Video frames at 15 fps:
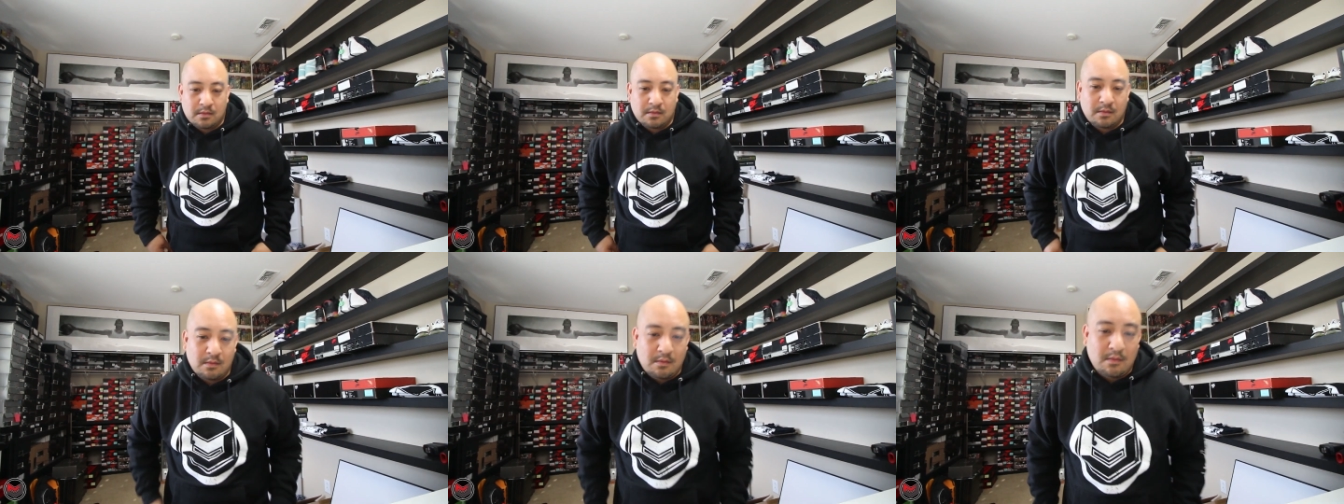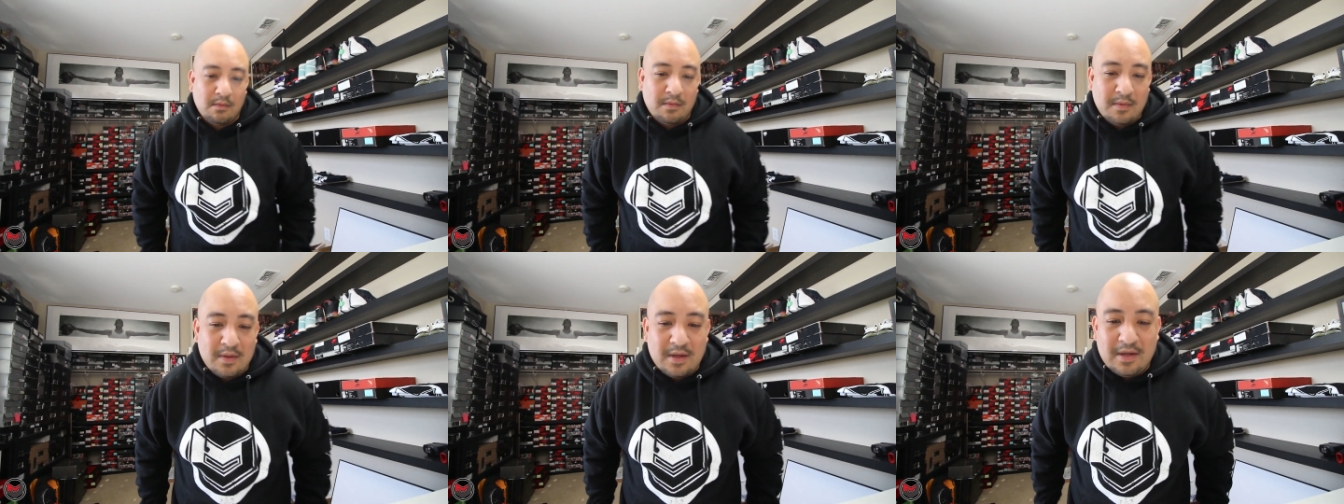Hello.
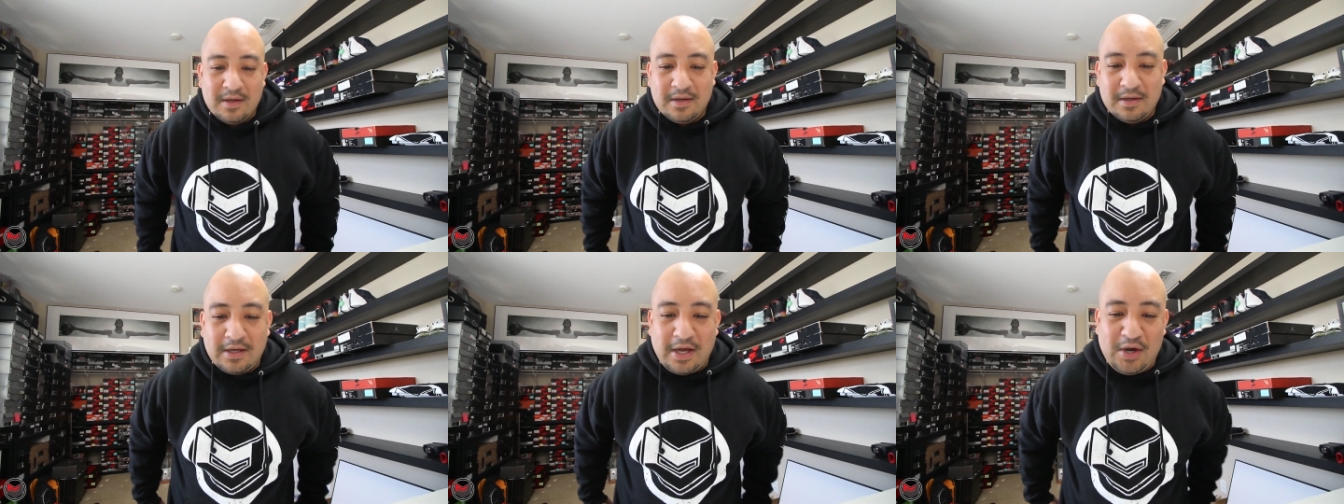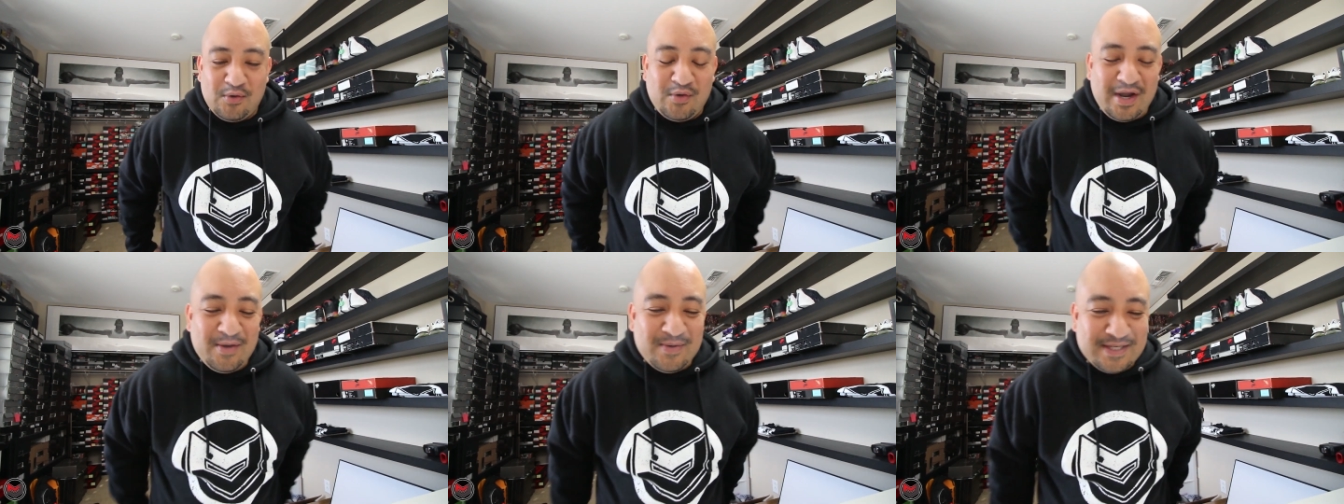Hey
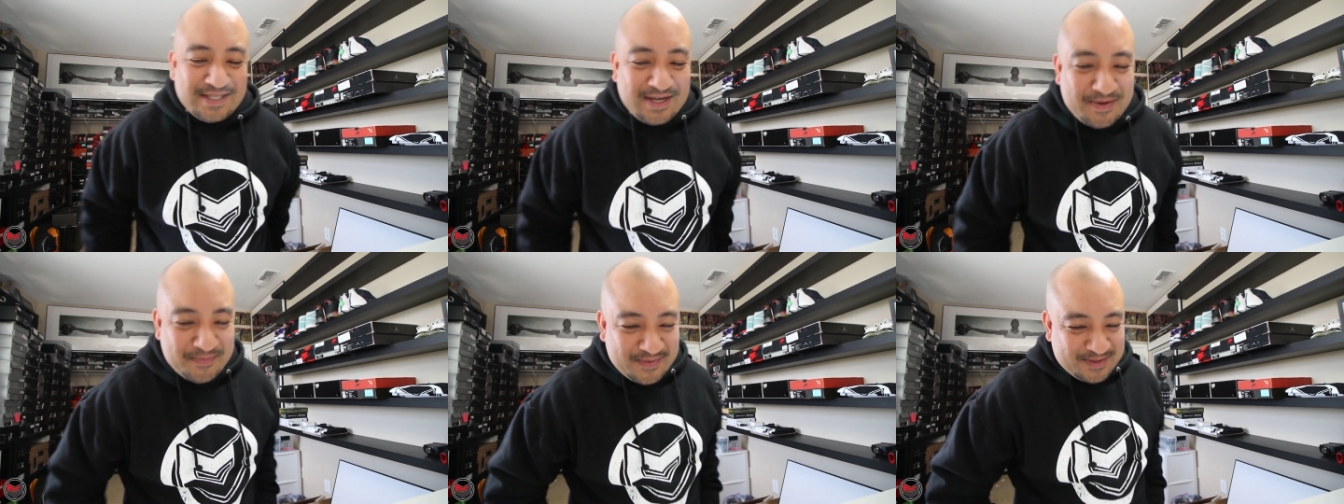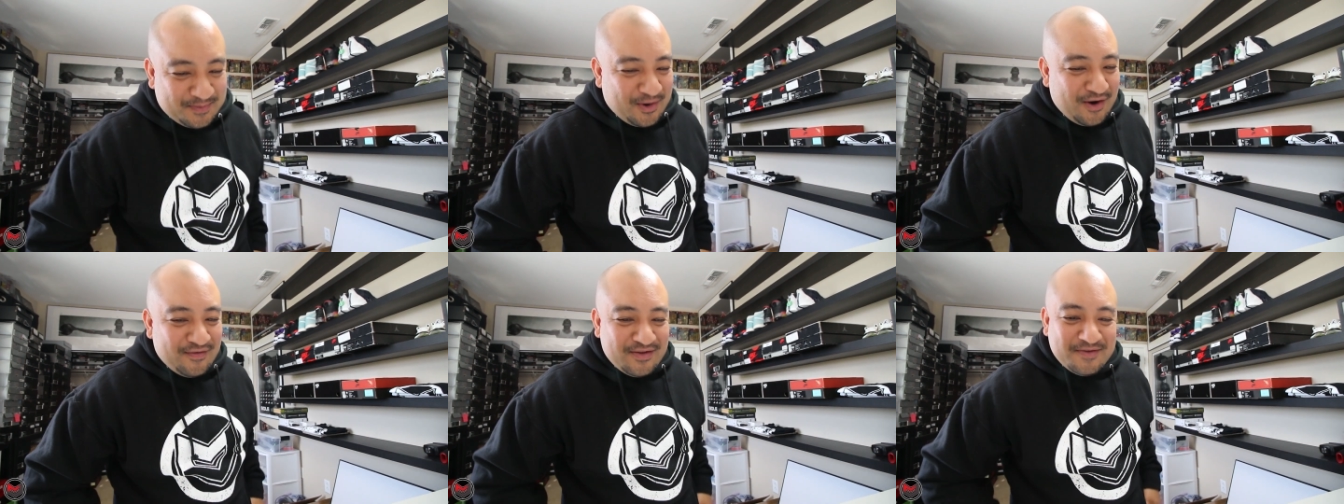Ray, what's up? It's
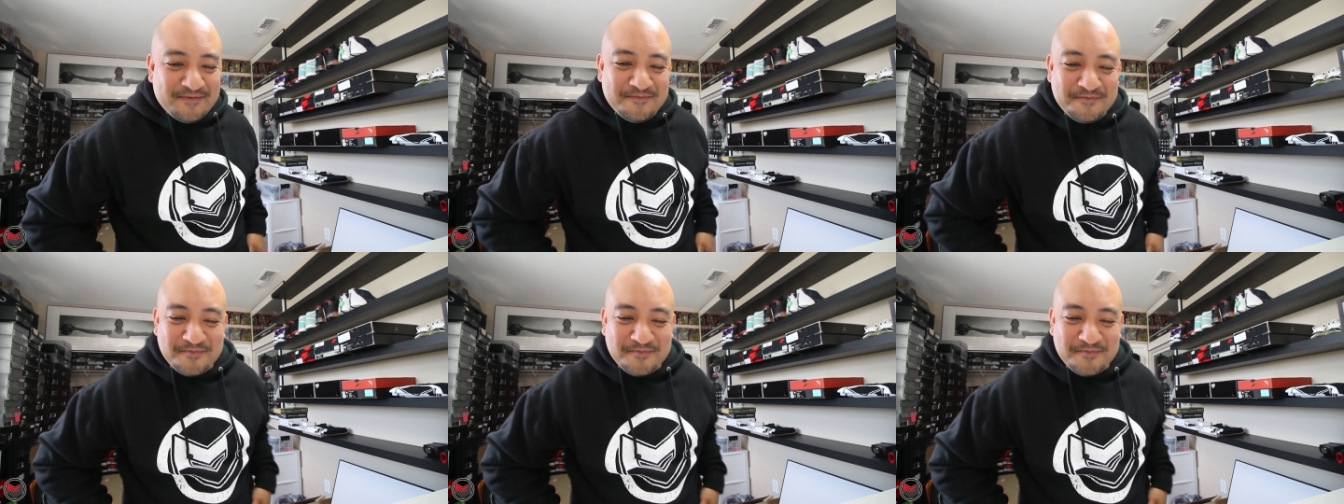Marvin.